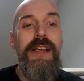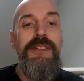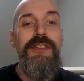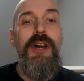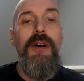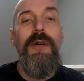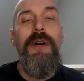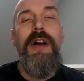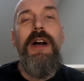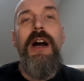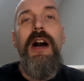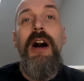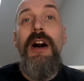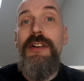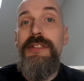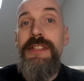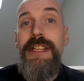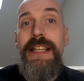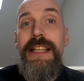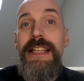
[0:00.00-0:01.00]
So,
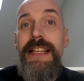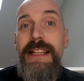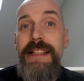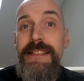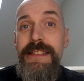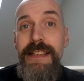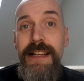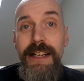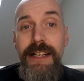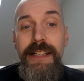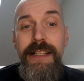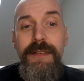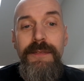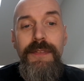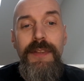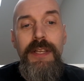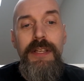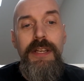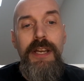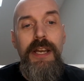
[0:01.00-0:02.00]
Our Selena is
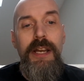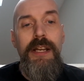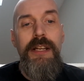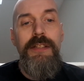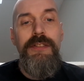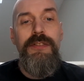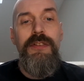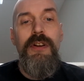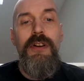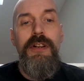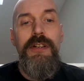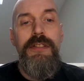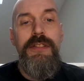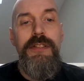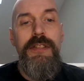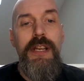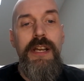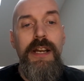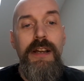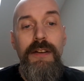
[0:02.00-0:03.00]
Dying uh,
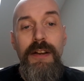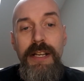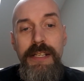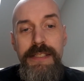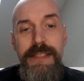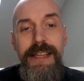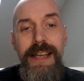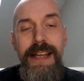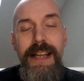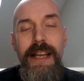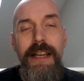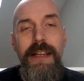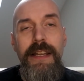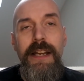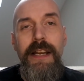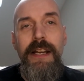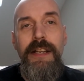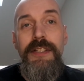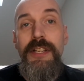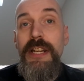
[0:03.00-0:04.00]
stars uh, as Diane
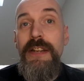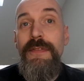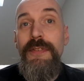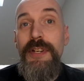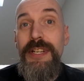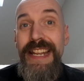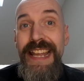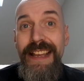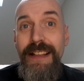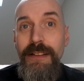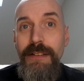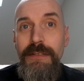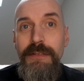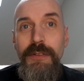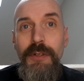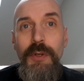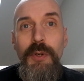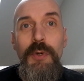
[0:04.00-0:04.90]
uh, Jennifer Dale,